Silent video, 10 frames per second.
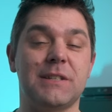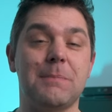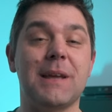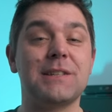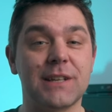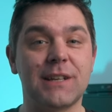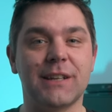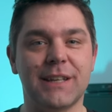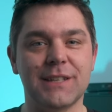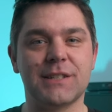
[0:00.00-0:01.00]

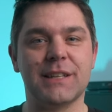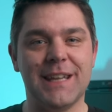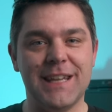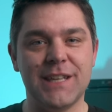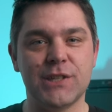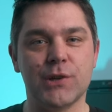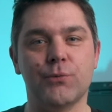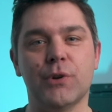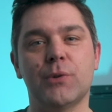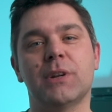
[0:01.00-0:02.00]
domestically is the easier
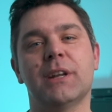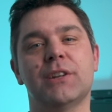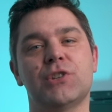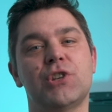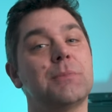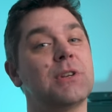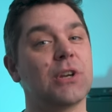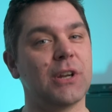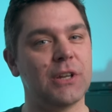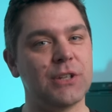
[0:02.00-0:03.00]
route, and assuming
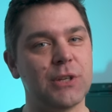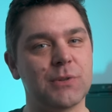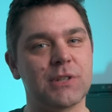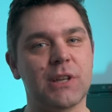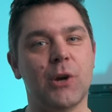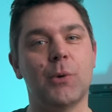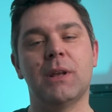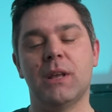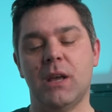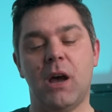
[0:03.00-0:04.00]
you're going to do so,
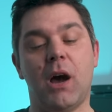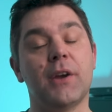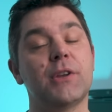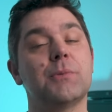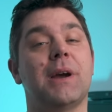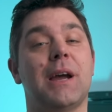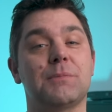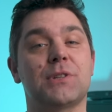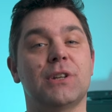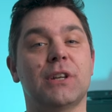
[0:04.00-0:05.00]
are you
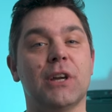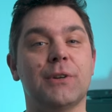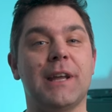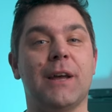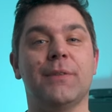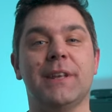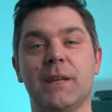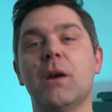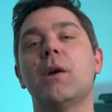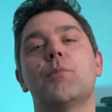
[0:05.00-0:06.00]
perhaps going to go down
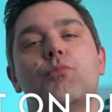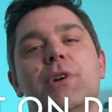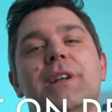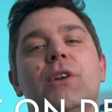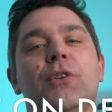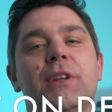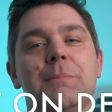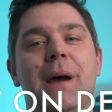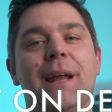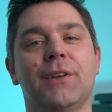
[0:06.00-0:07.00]
the print on
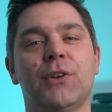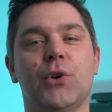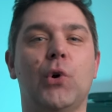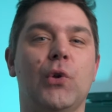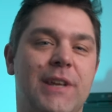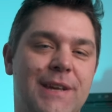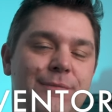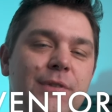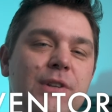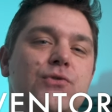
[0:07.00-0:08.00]
demand or the
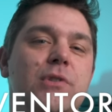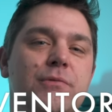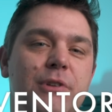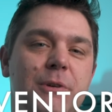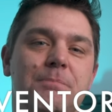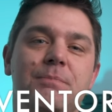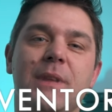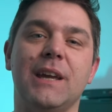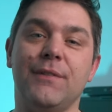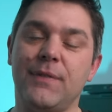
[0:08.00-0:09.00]
inventory route?
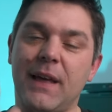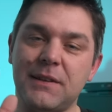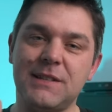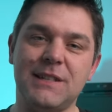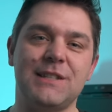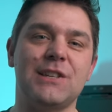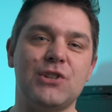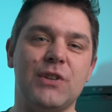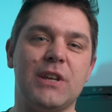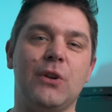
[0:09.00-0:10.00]
If that's a
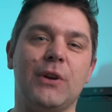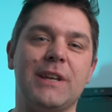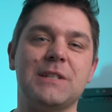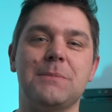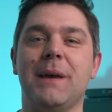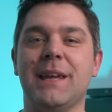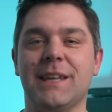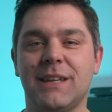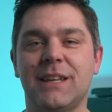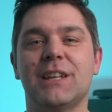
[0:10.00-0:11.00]
decision that you're looking to
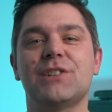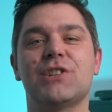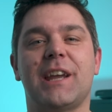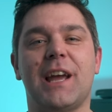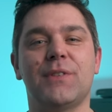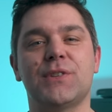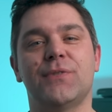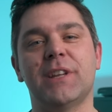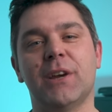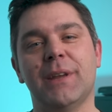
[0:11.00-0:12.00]
make, check out this
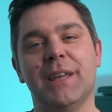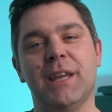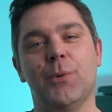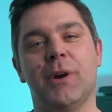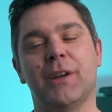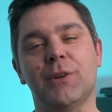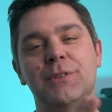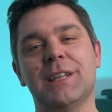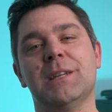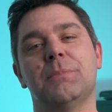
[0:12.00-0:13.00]
video here where I go
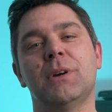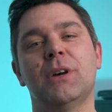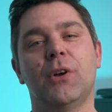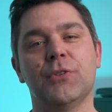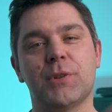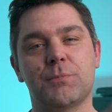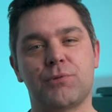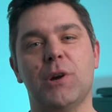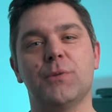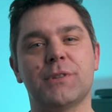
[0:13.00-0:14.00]
deep onto the
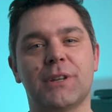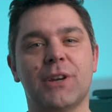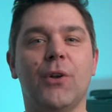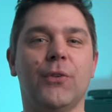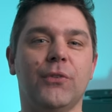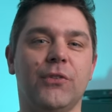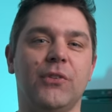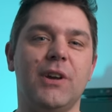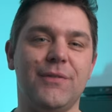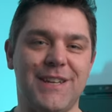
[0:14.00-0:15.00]
pros and
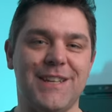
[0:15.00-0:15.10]
cons of